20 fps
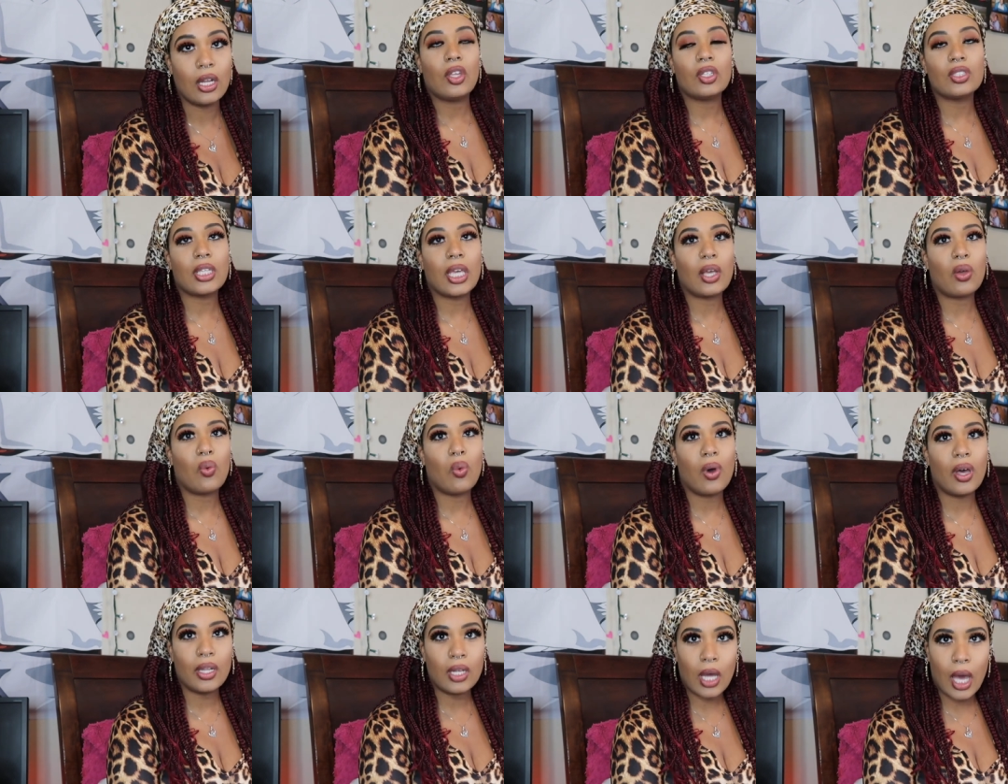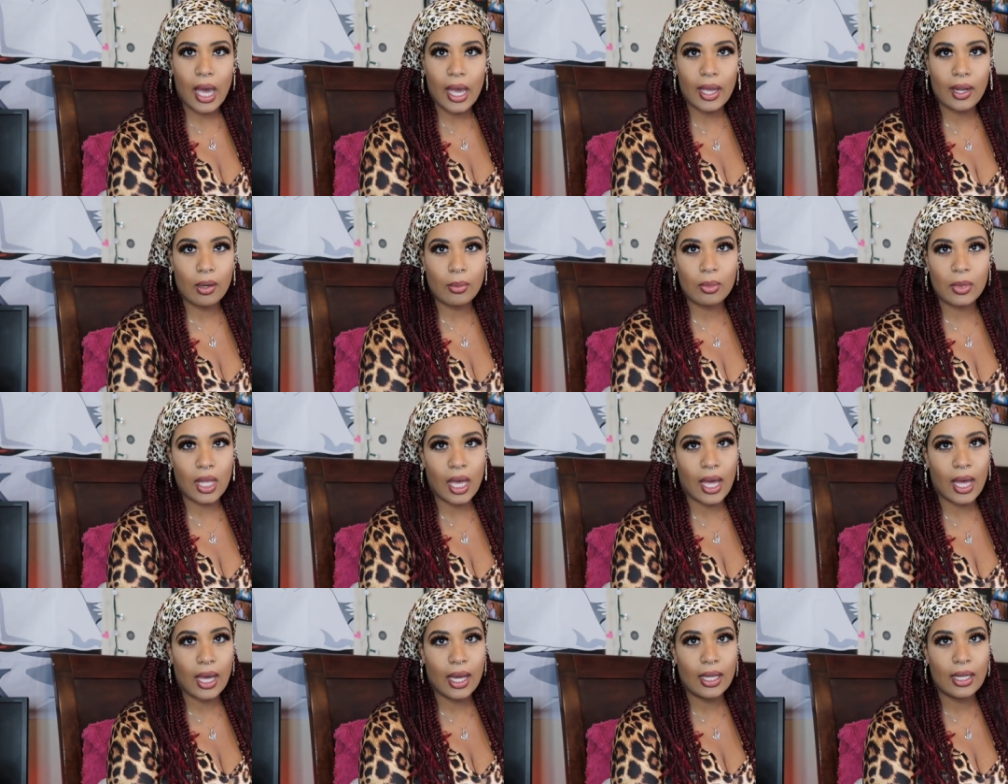There's like one item
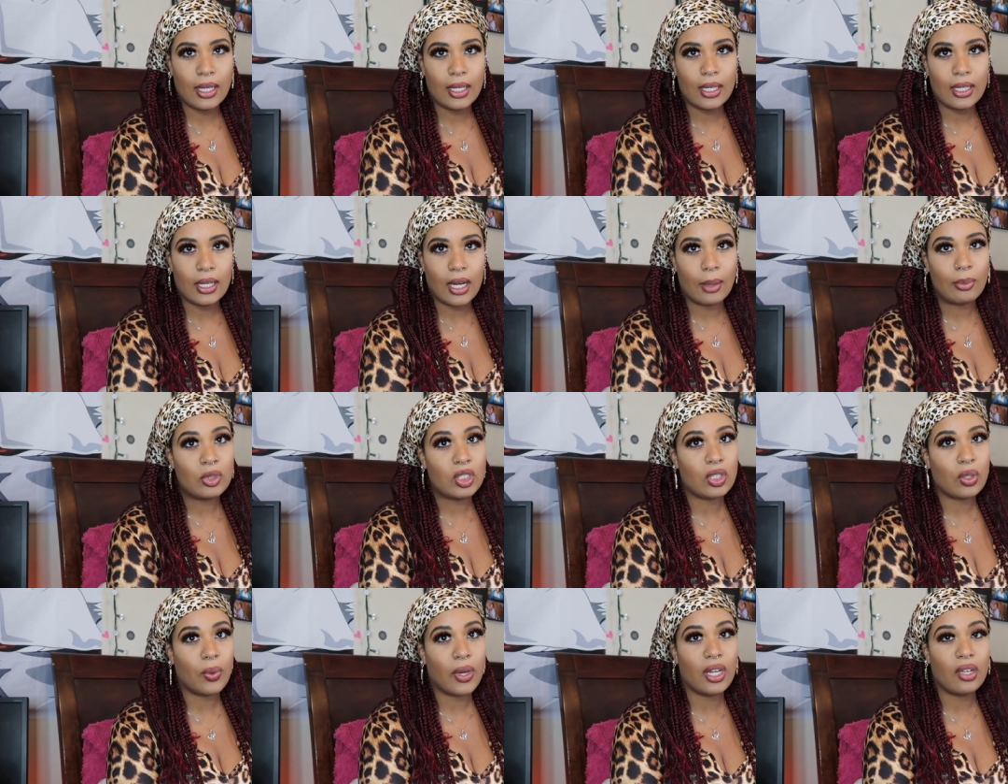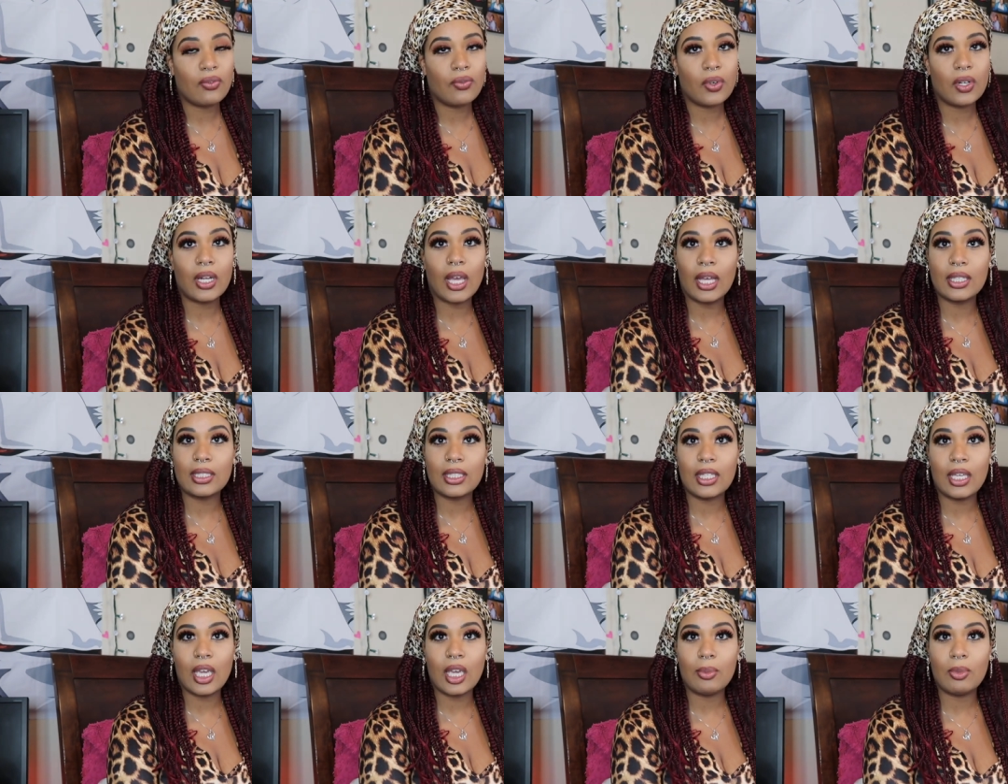that I'm still waiting for and it
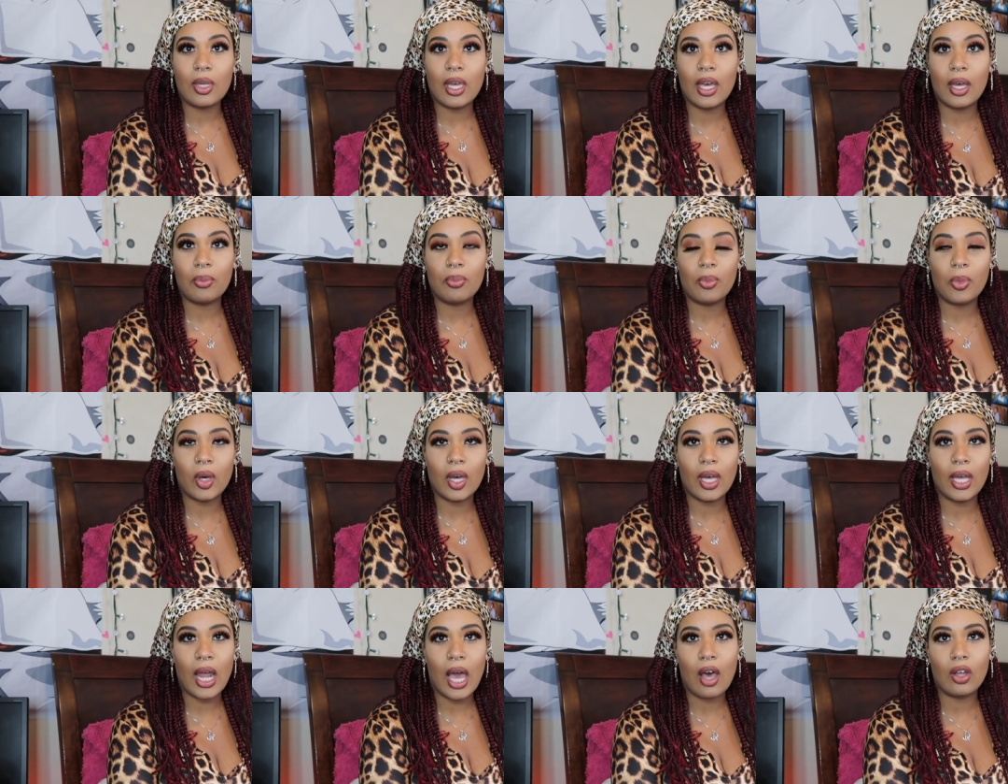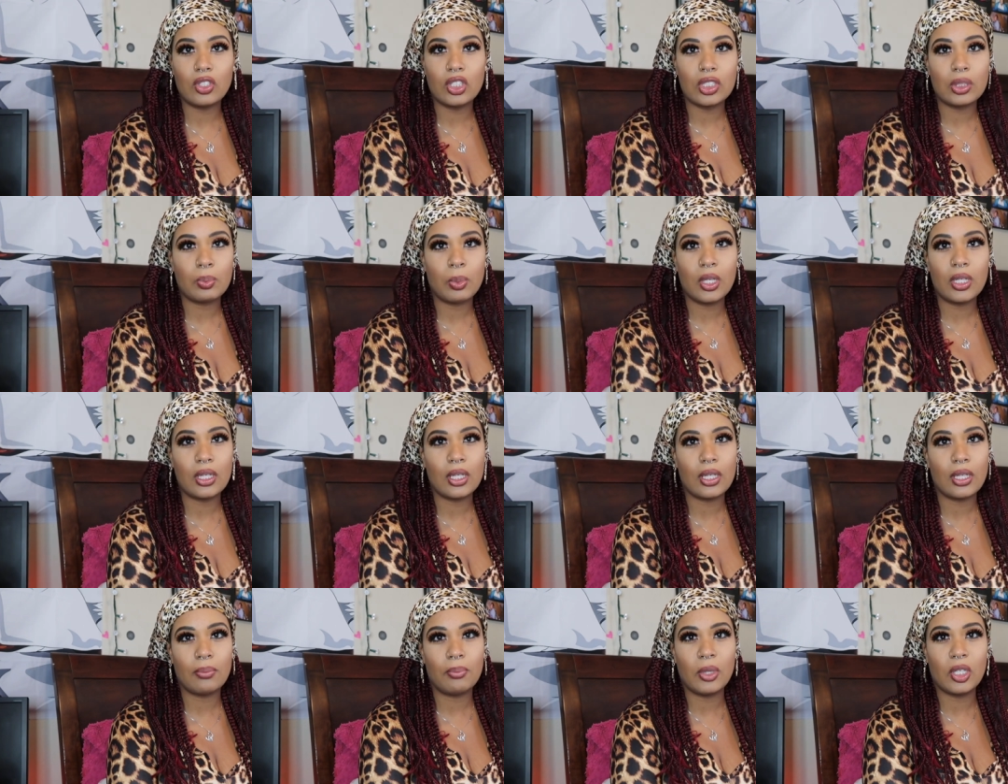hasn't came yet, but I'll just put
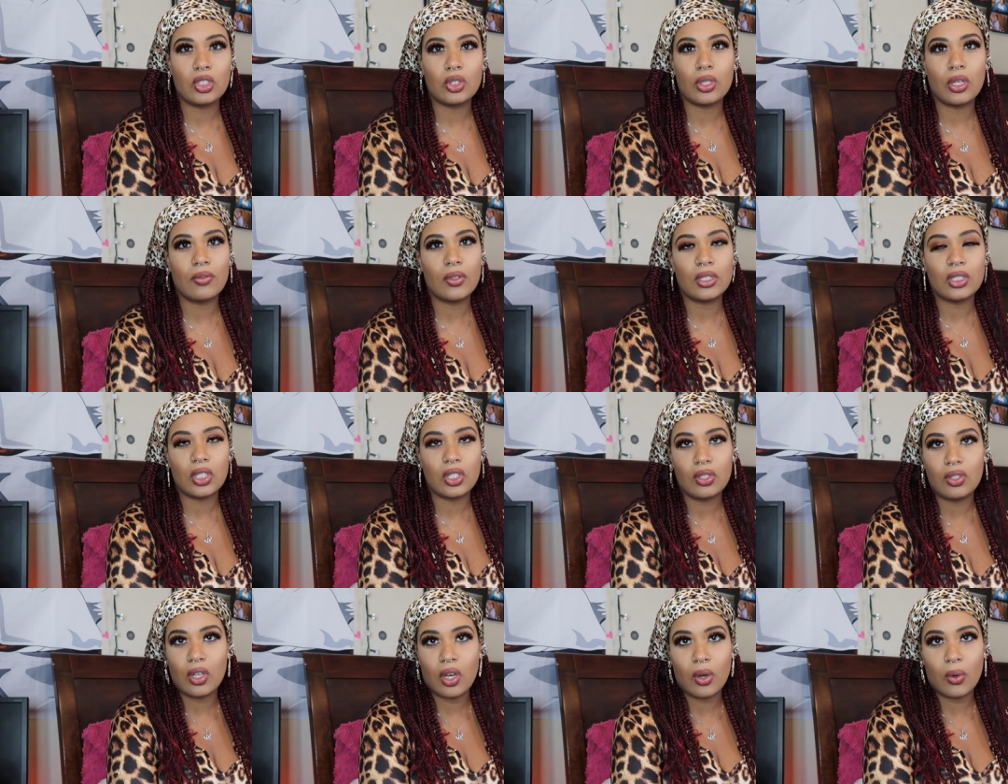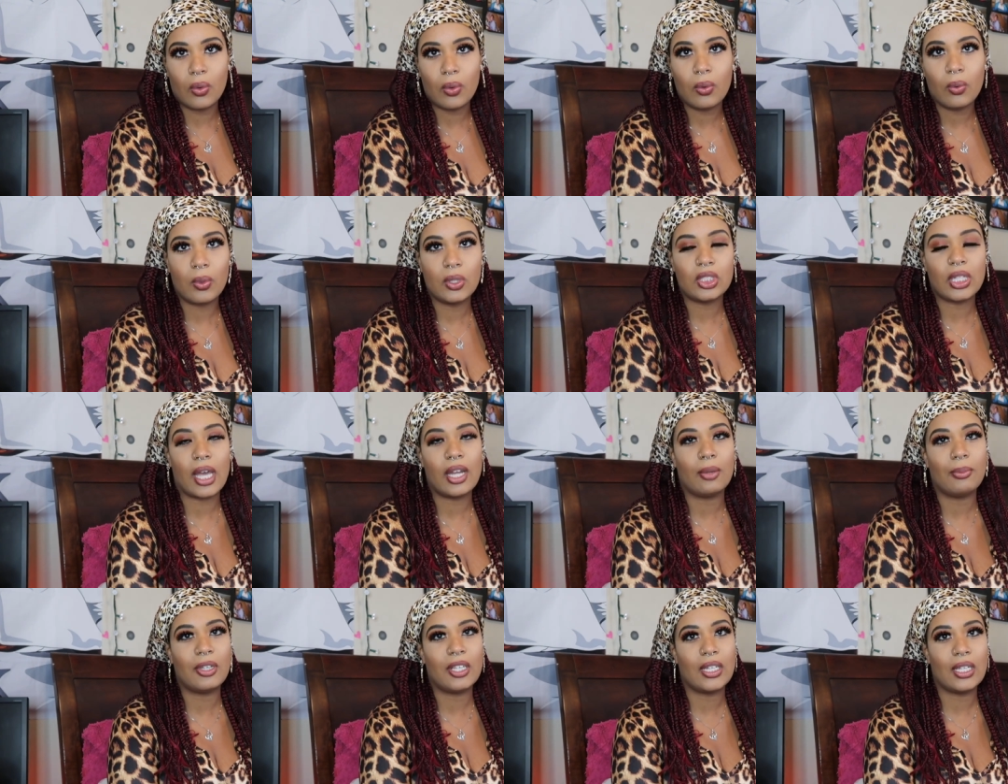a picture of it so you know which
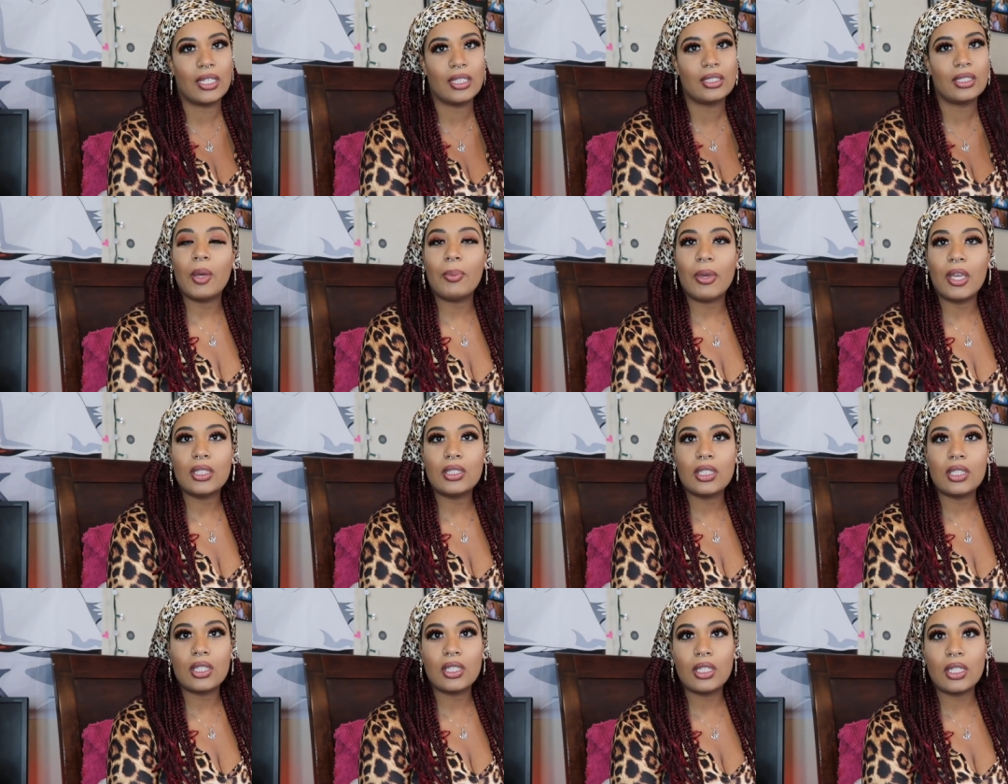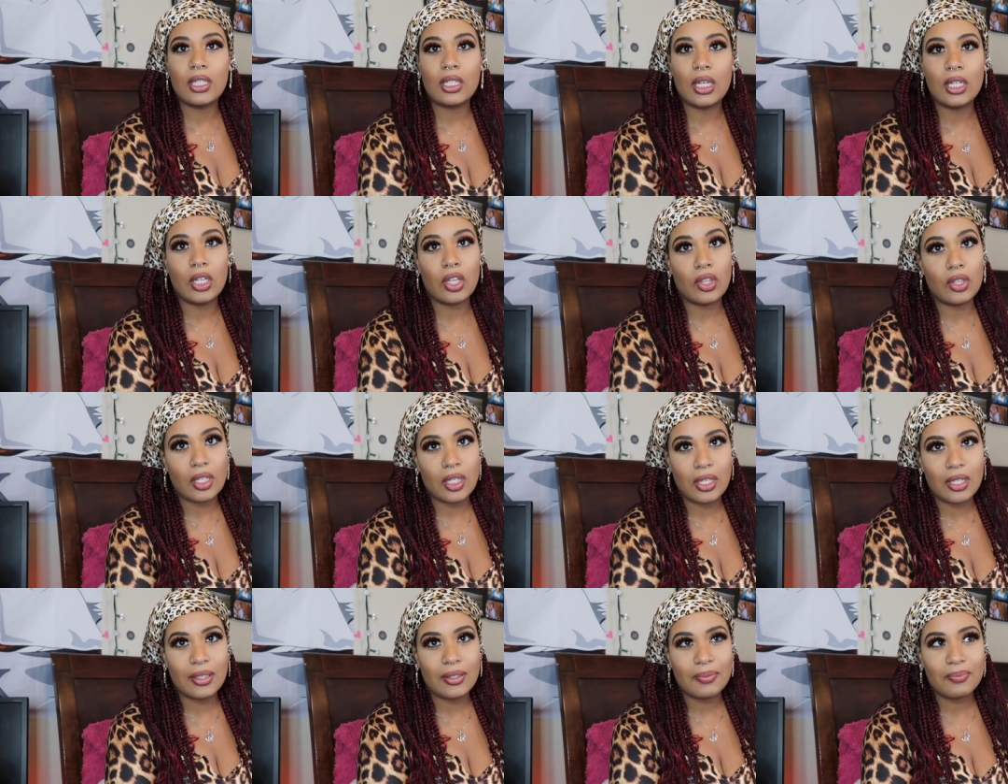item it is. But basically, another
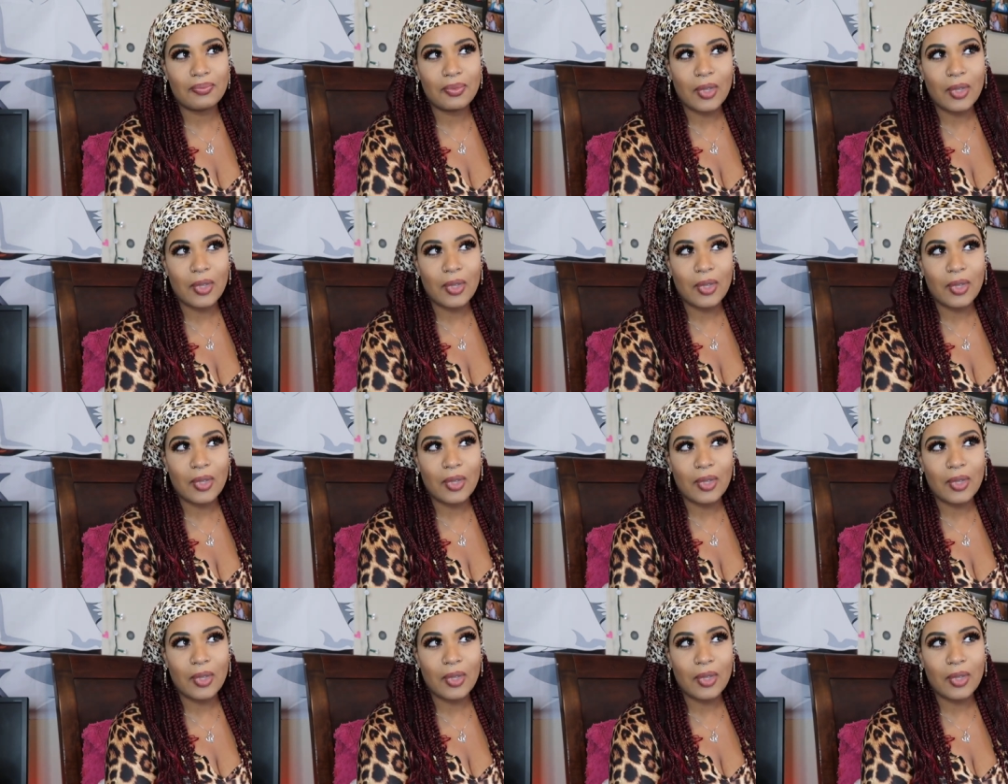thing